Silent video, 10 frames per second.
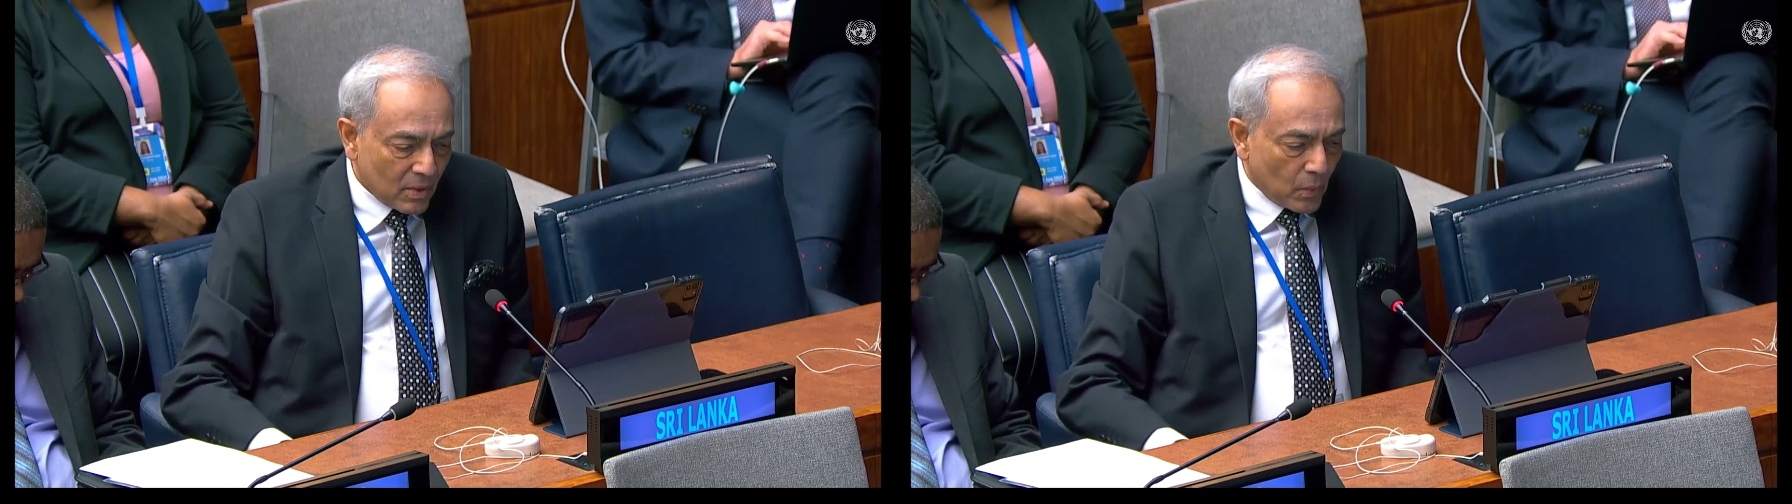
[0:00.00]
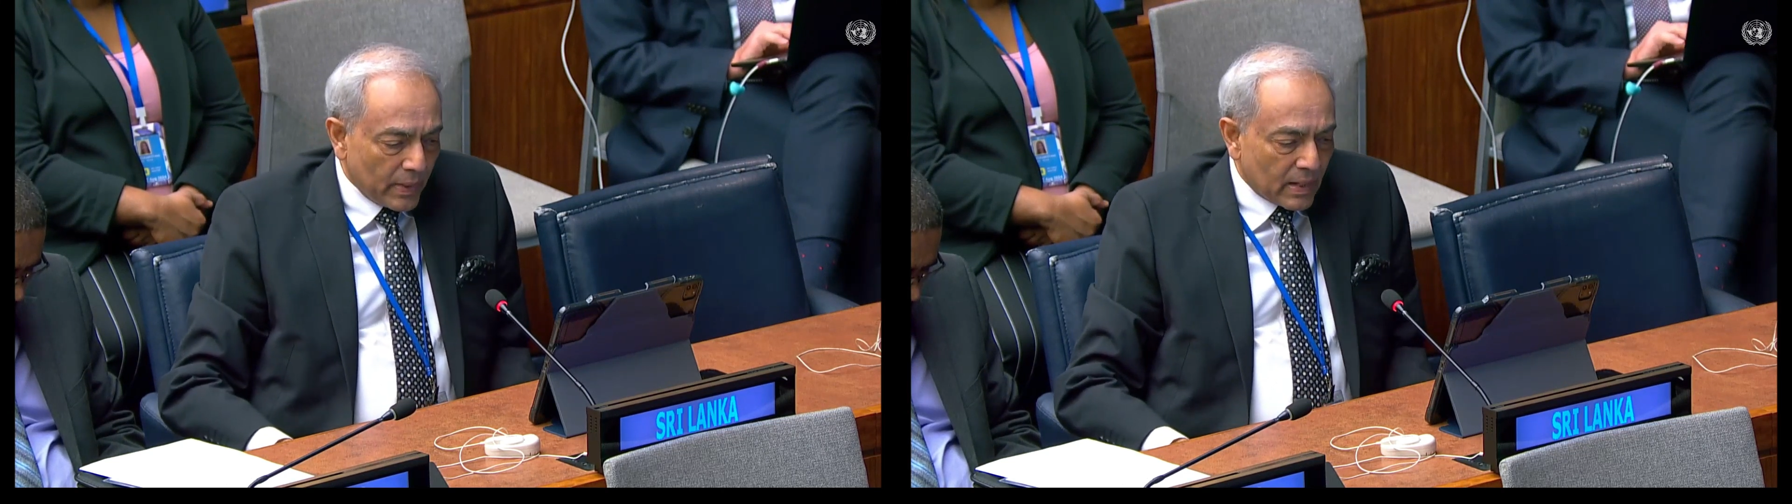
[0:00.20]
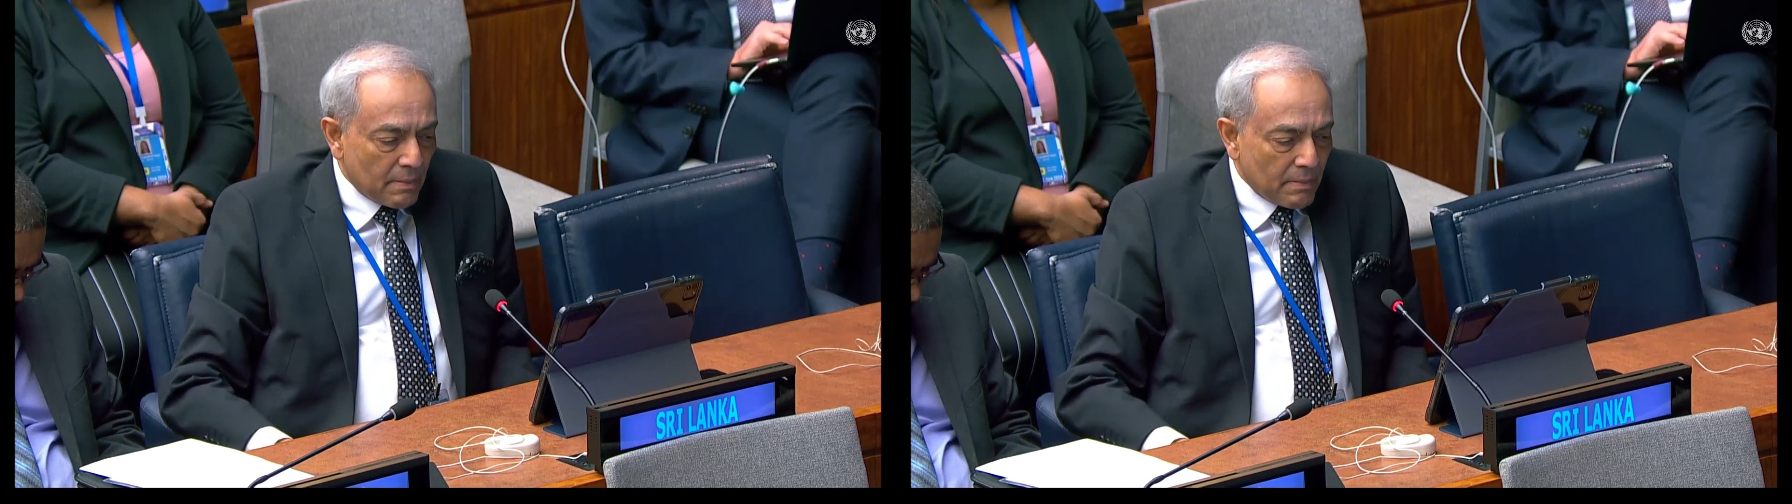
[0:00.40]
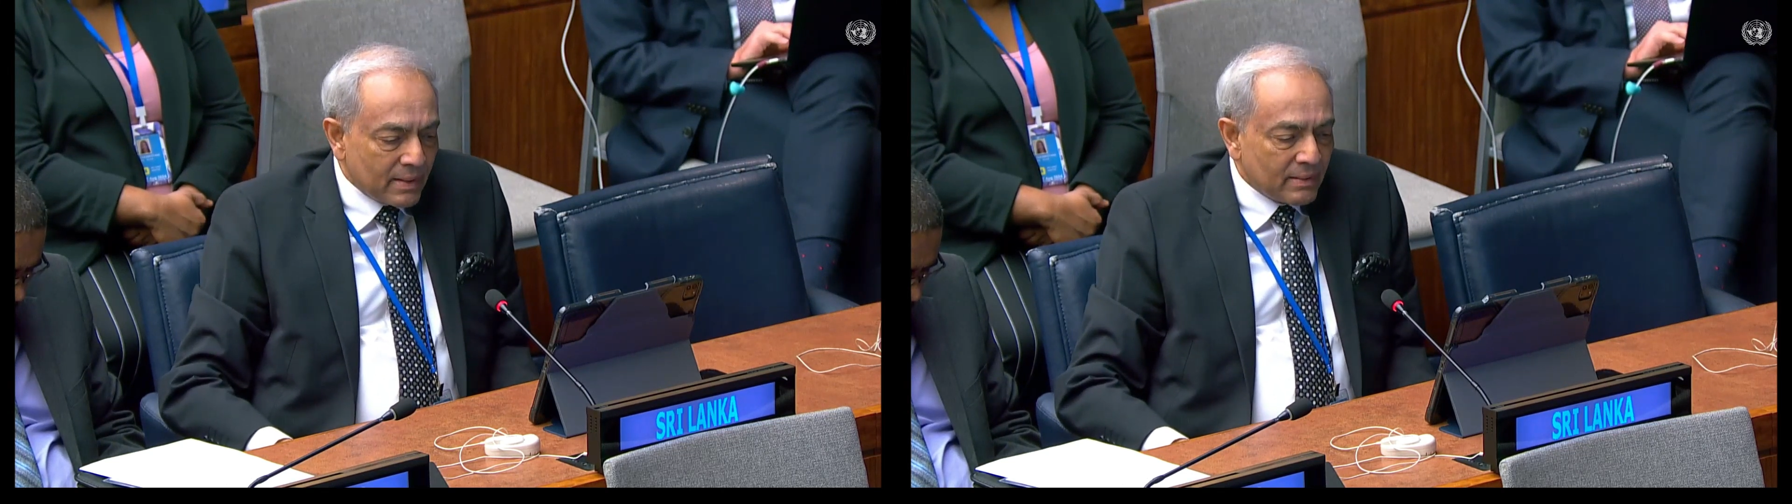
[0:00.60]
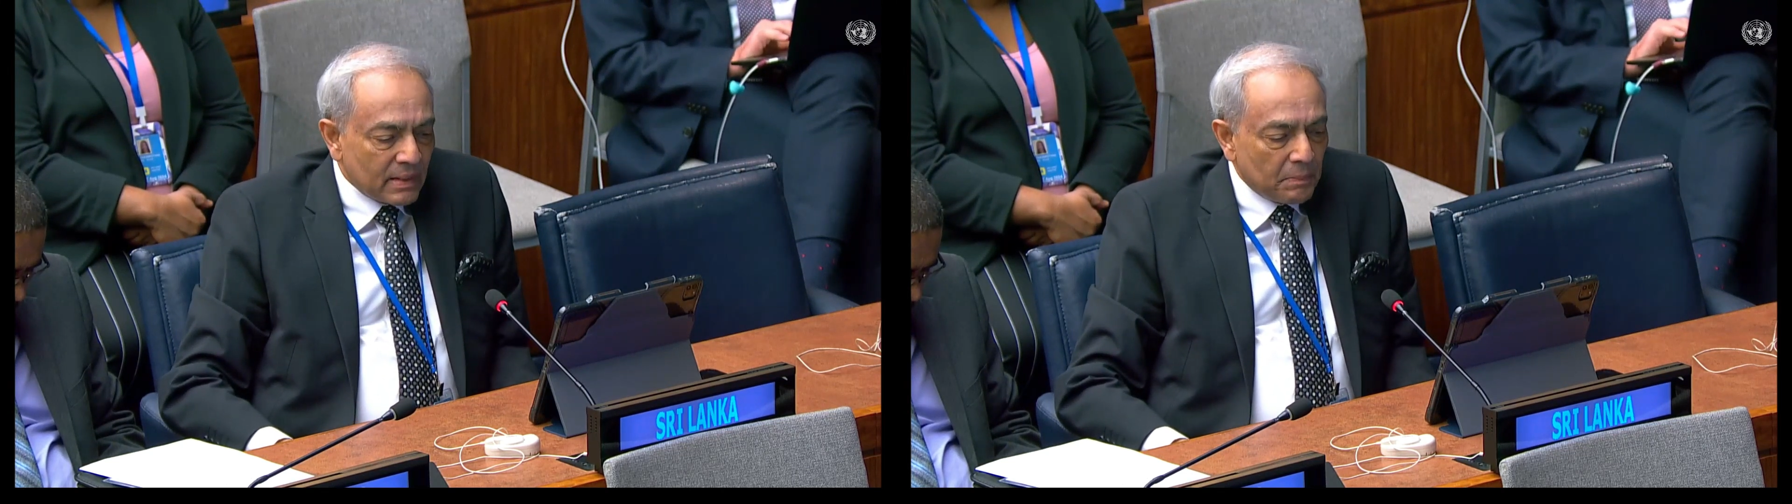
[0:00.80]
we
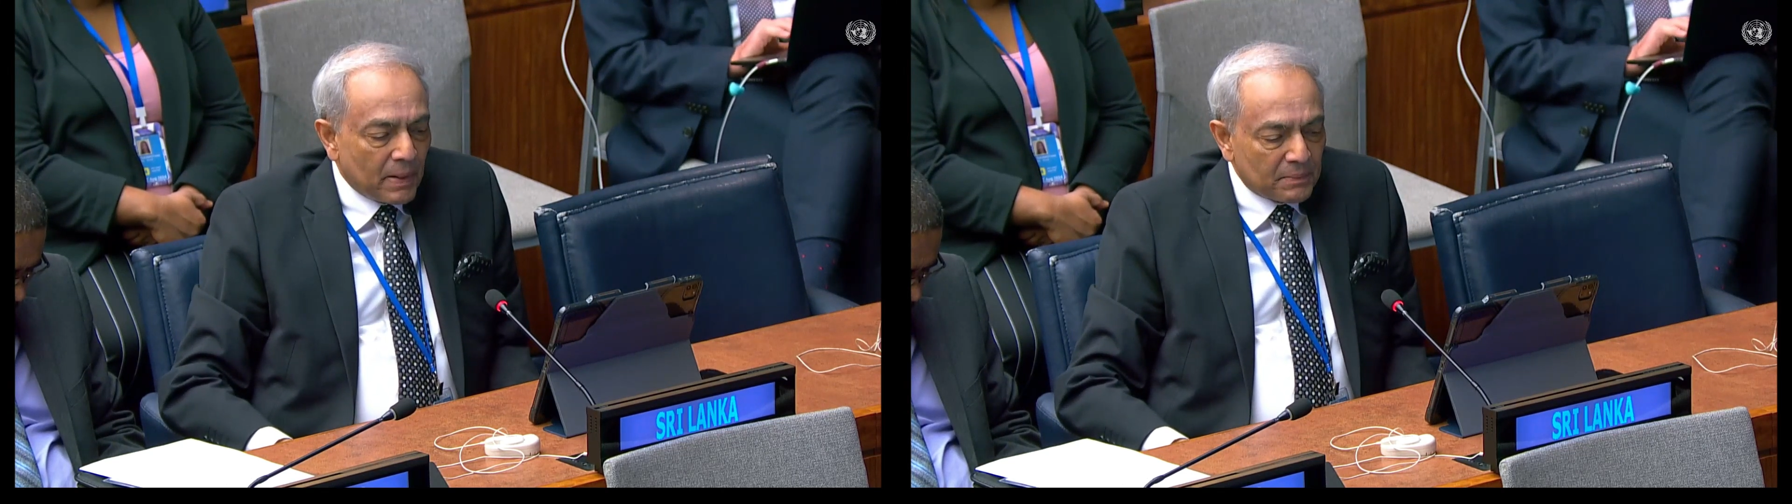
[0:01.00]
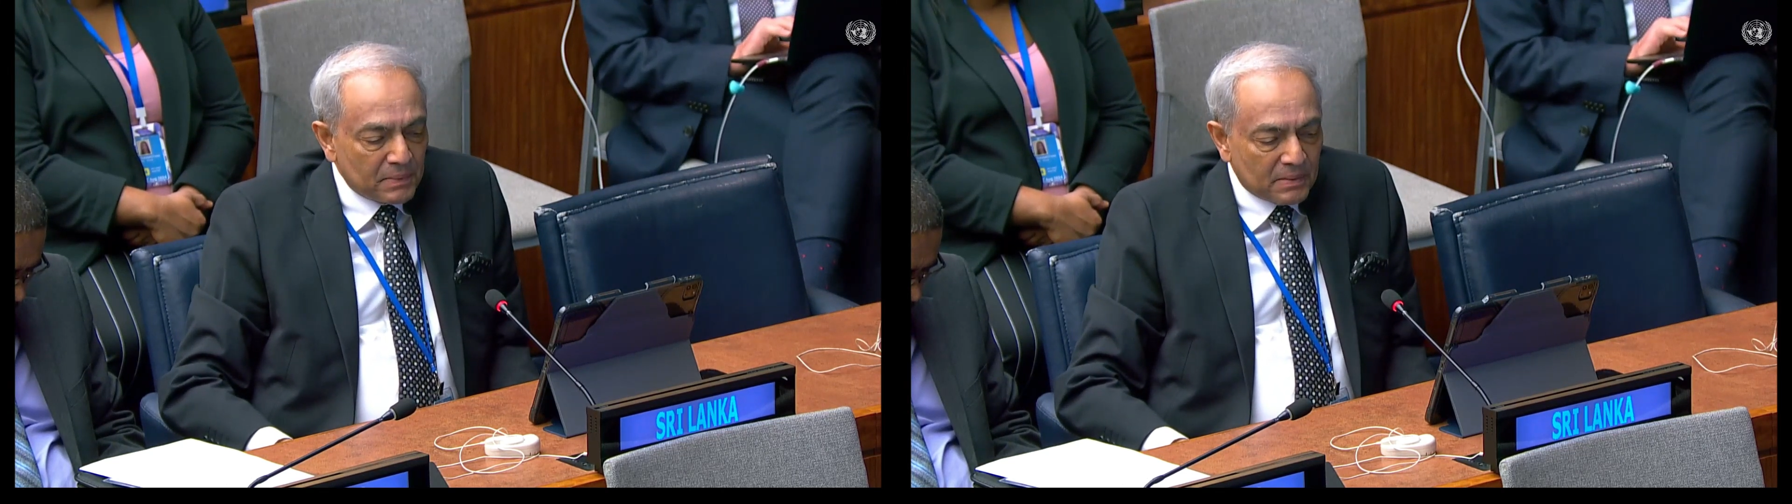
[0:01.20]
commend the Department